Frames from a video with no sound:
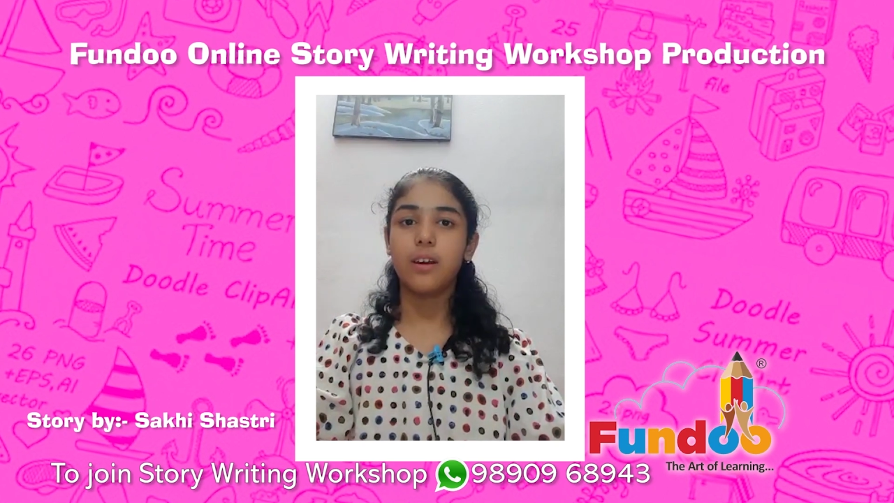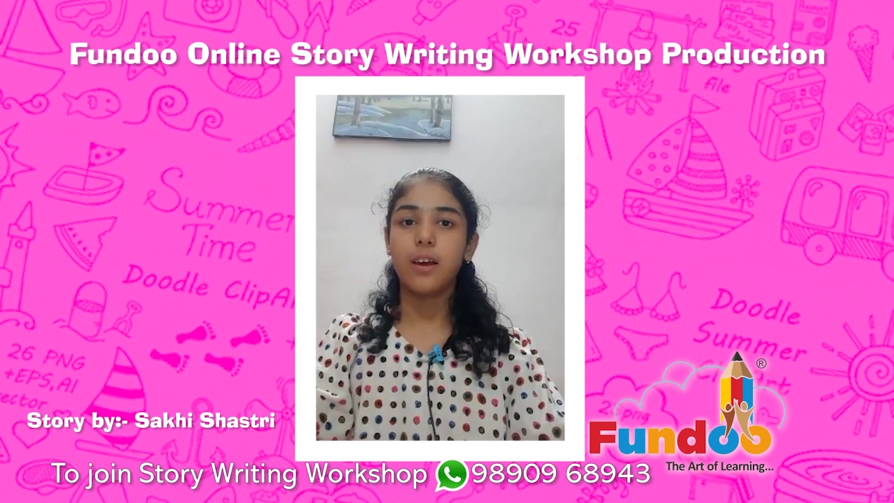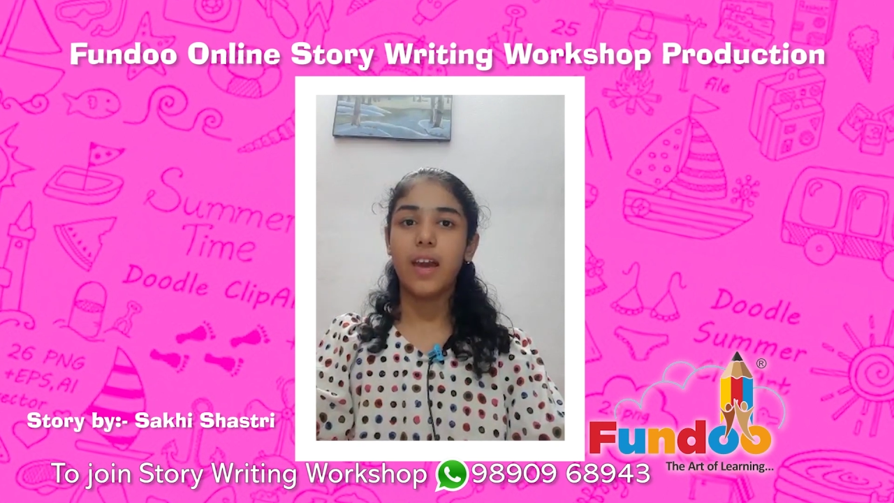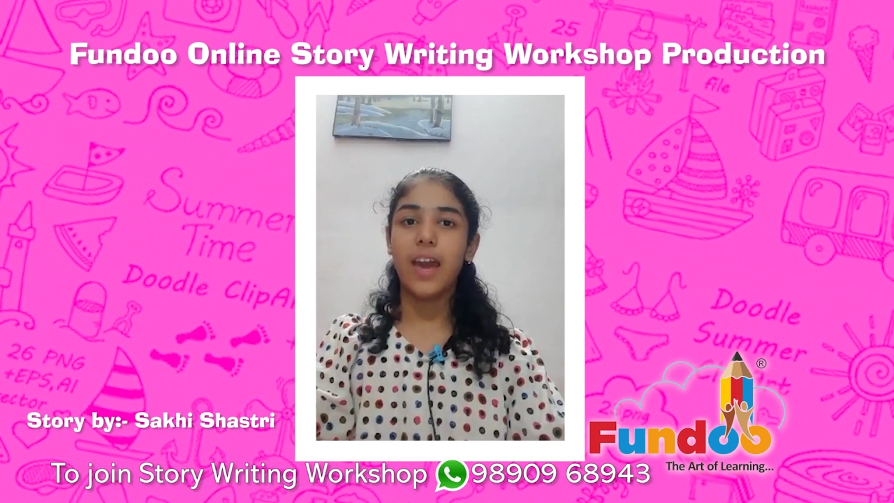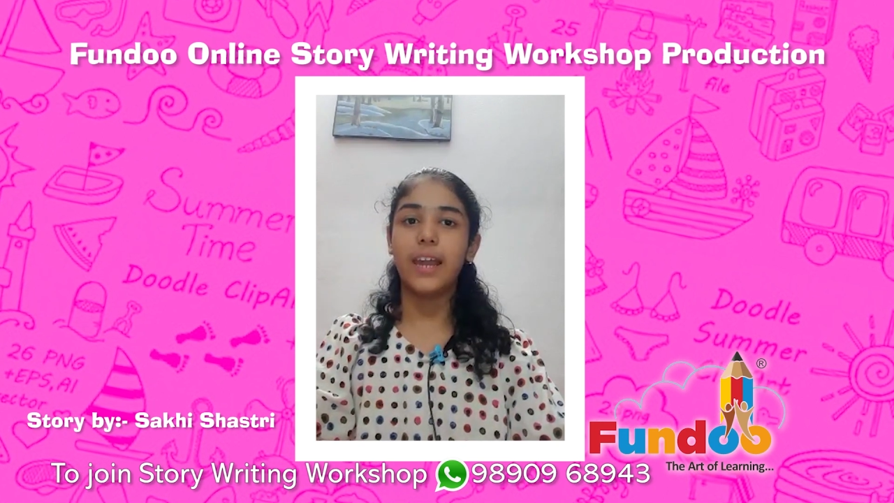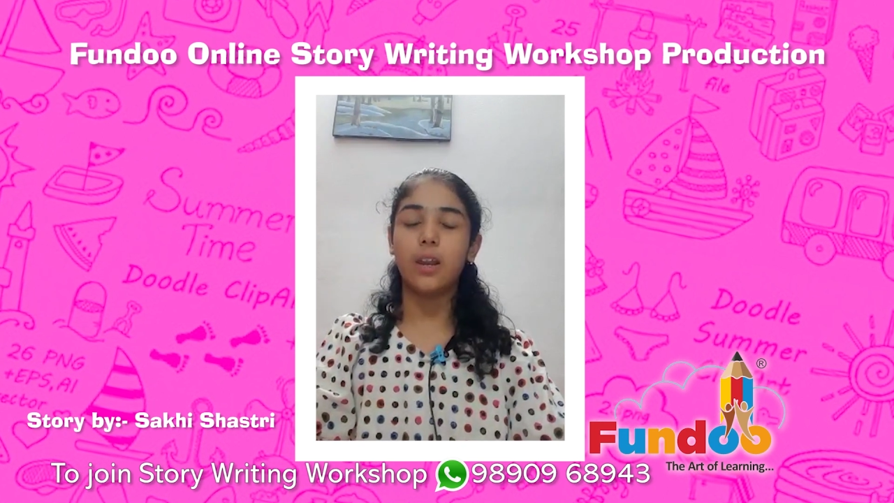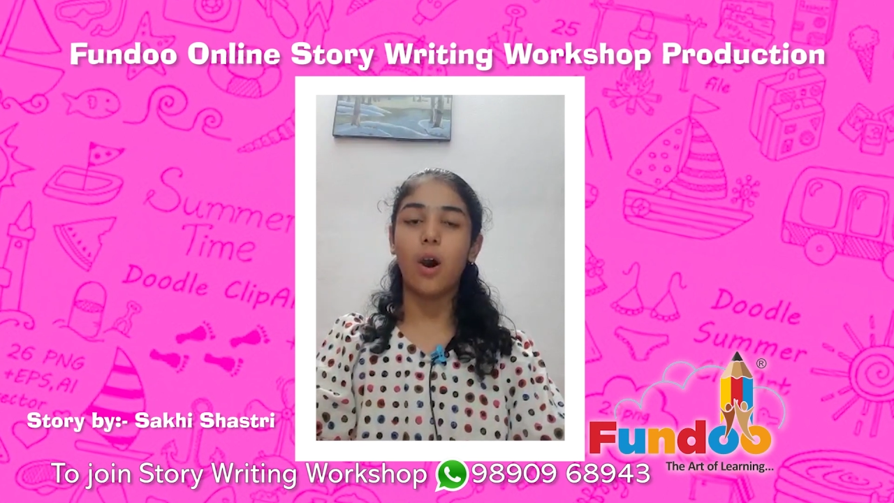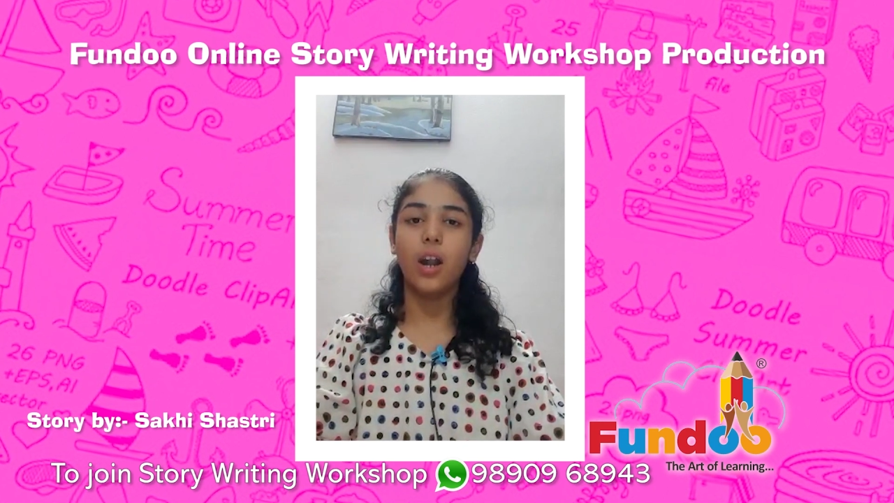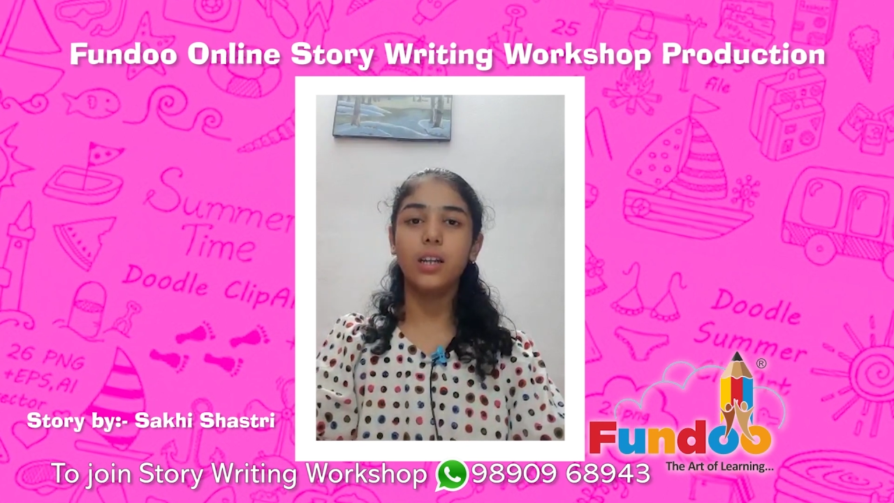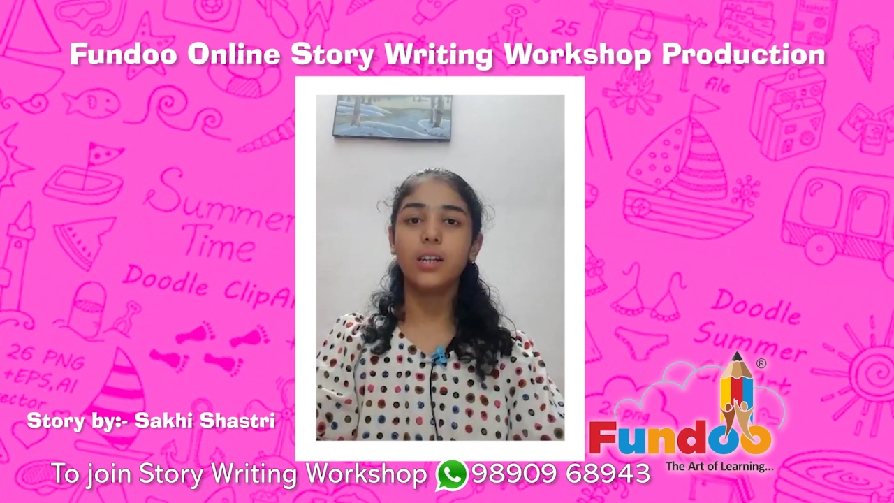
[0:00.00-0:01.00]
Hey
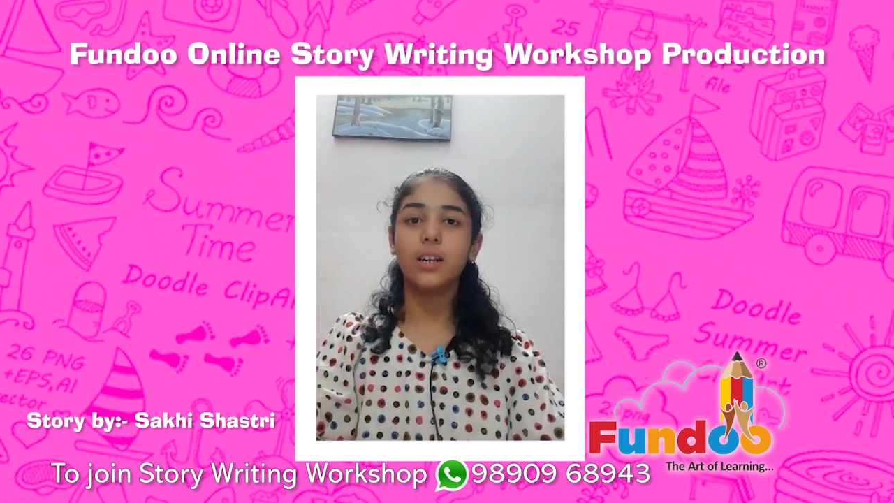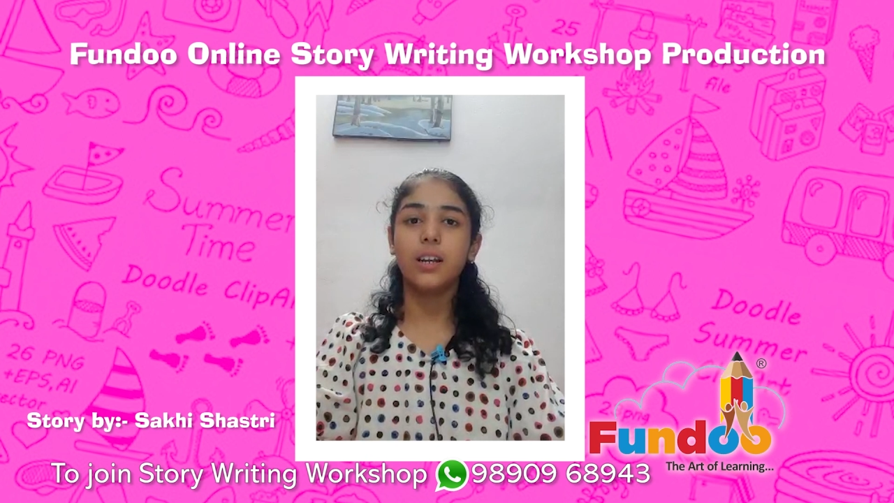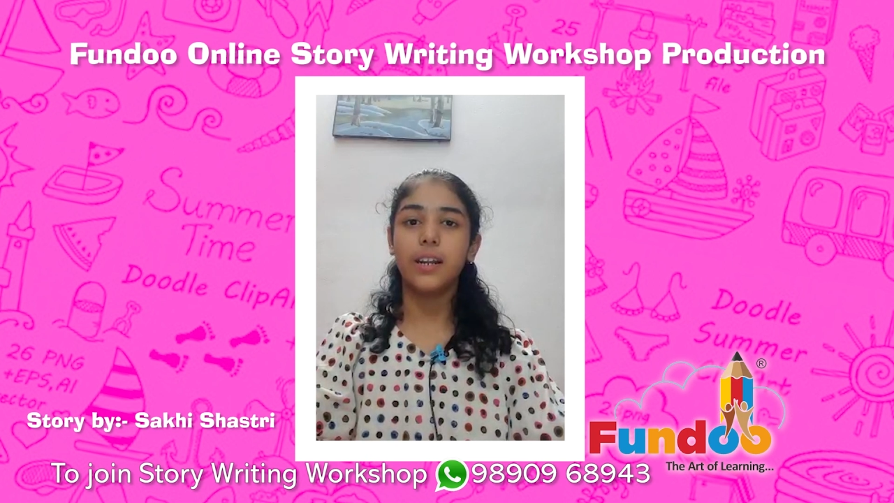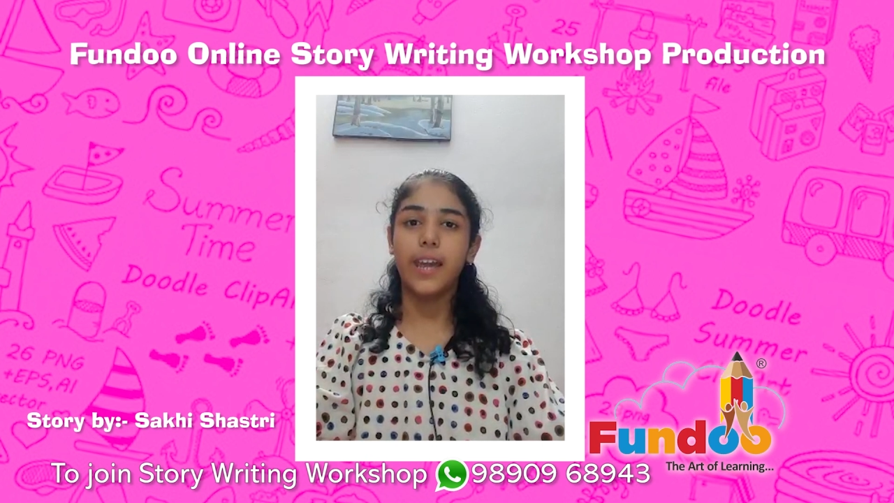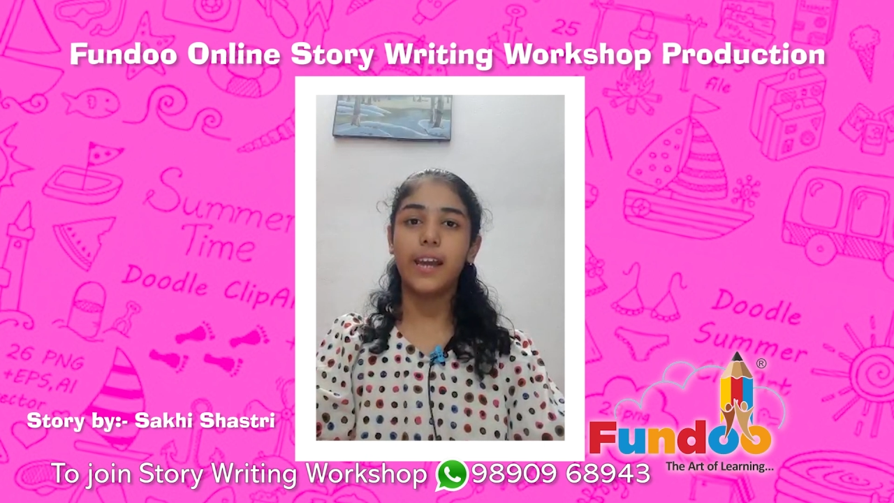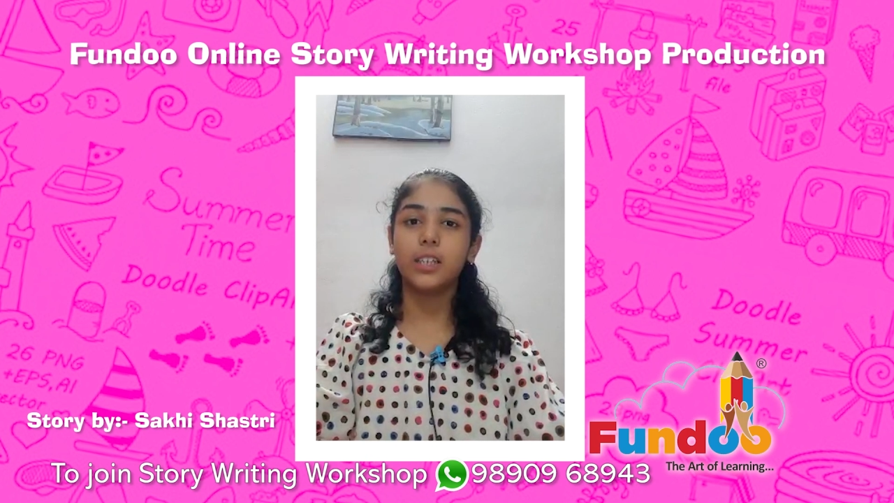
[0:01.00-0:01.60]
Lord, take